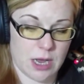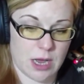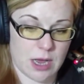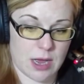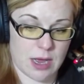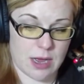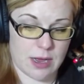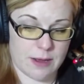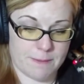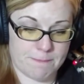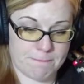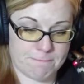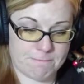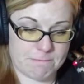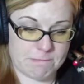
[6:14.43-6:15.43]

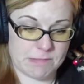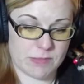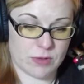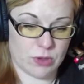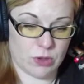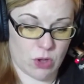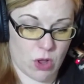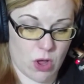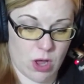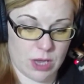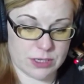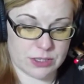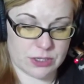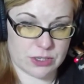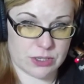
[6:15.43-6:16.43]

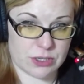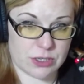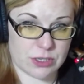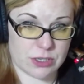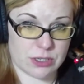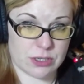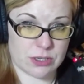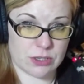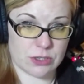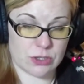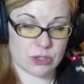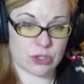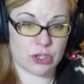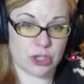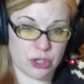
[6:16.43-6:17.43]
lost
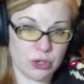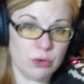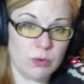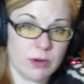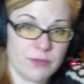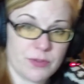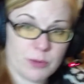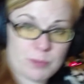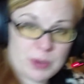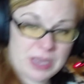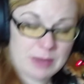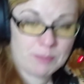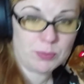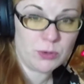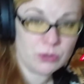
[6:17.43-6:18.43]
two of the
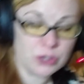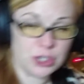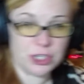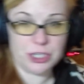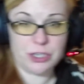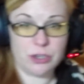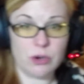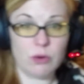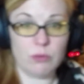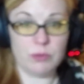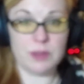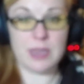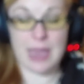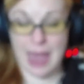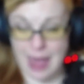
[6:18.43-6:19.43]
people she'd
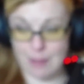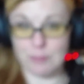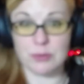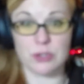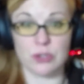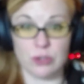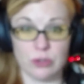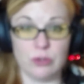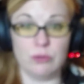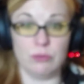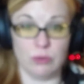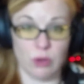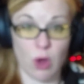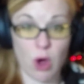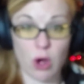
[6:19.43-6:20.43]
known the
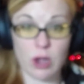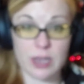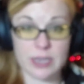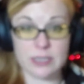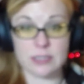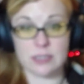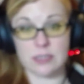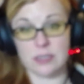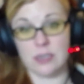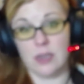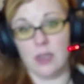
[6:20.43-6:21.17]
absolute longest,